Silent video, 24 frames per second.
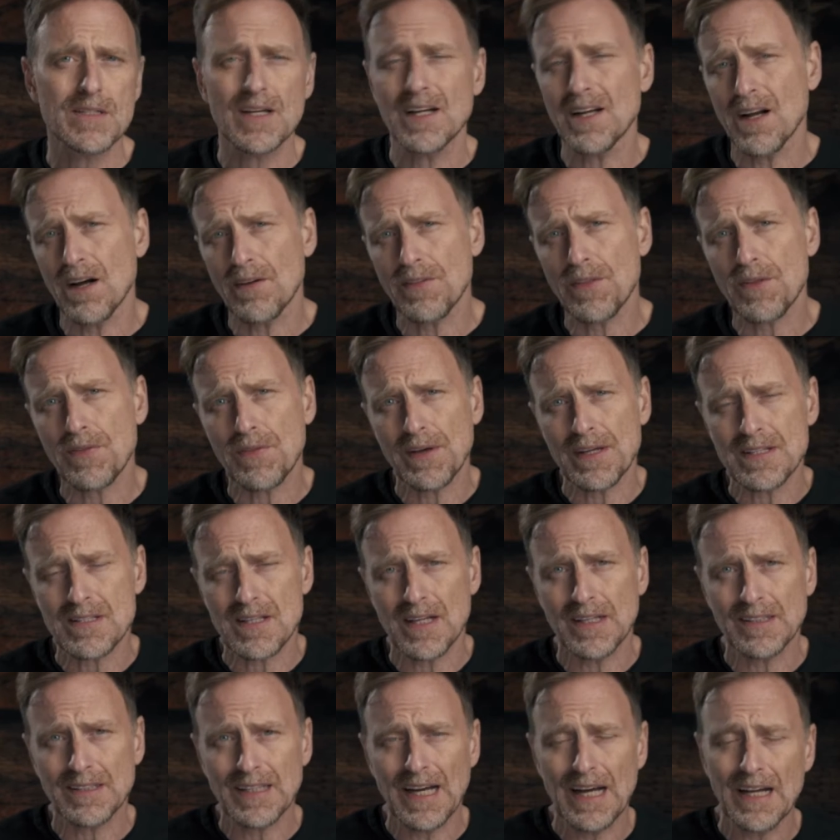and other things
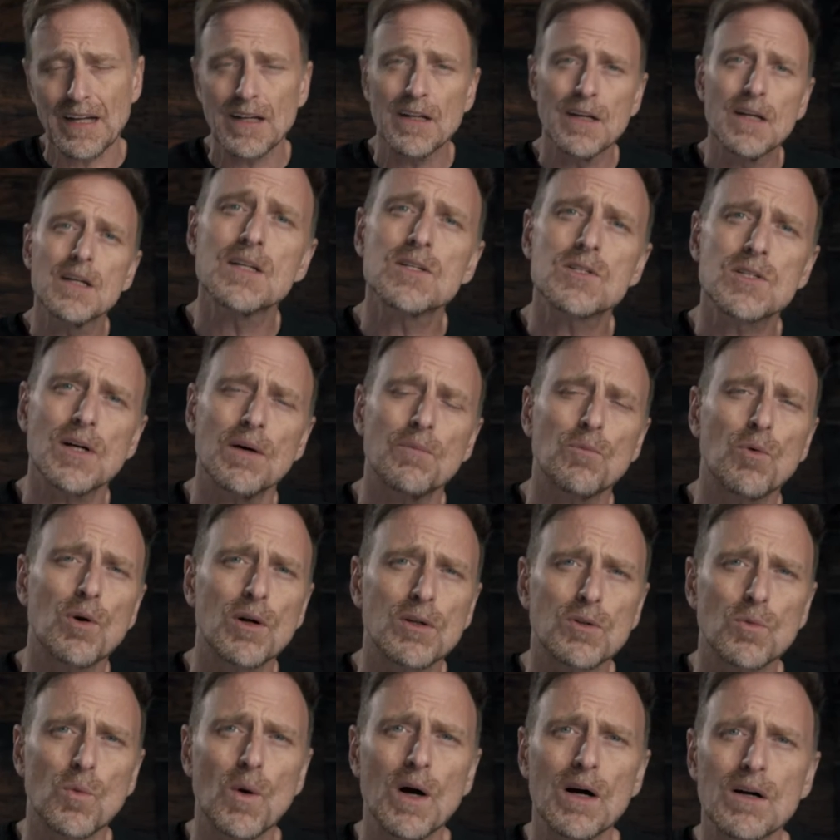like that. Some
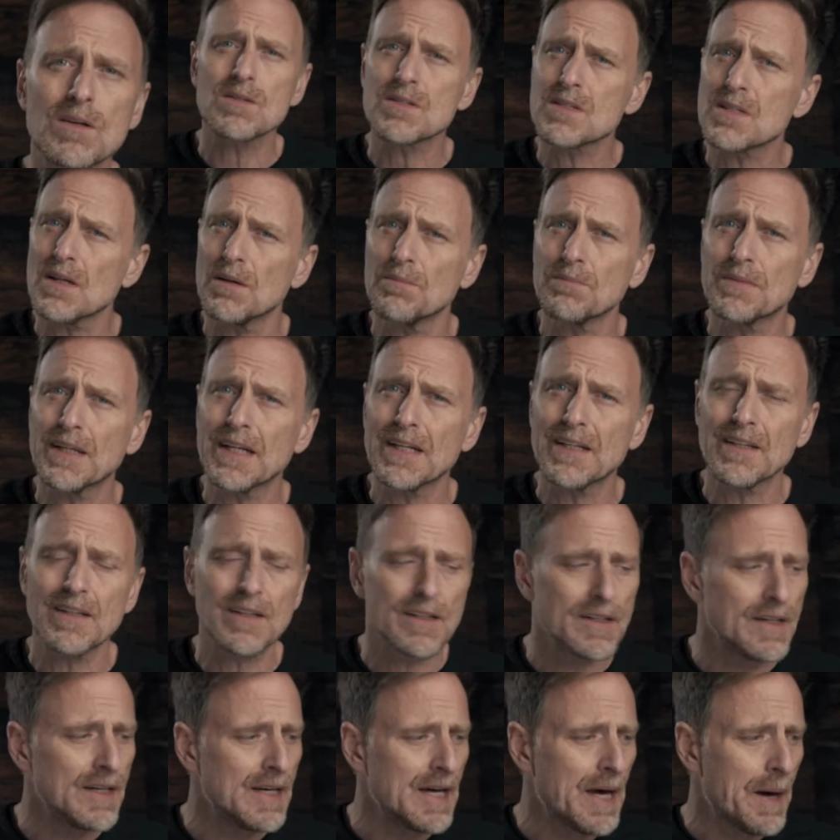worked well and some
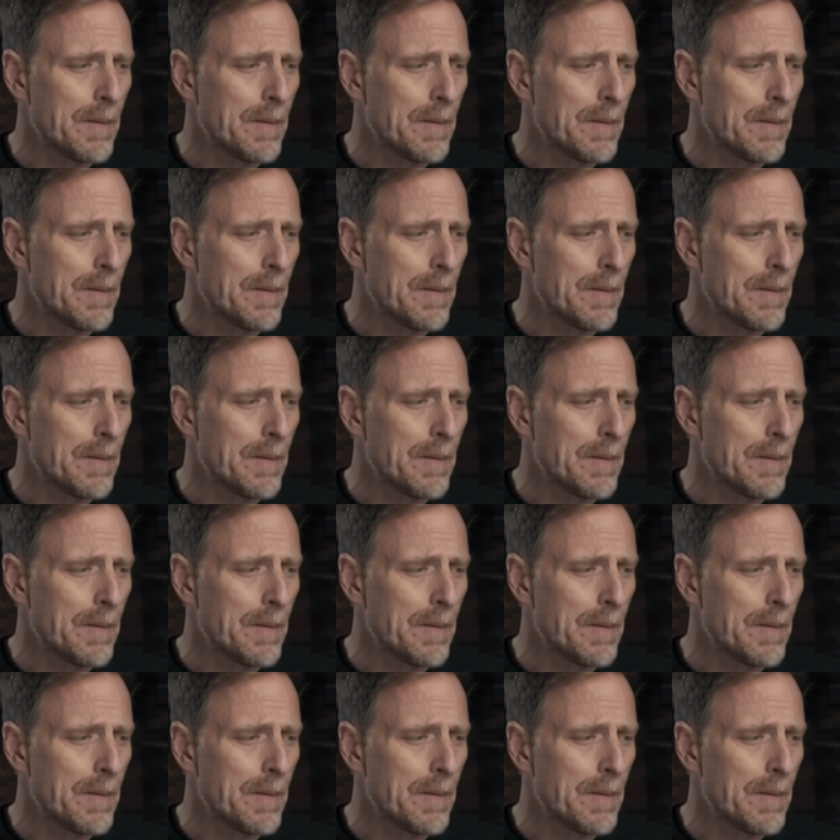didn't,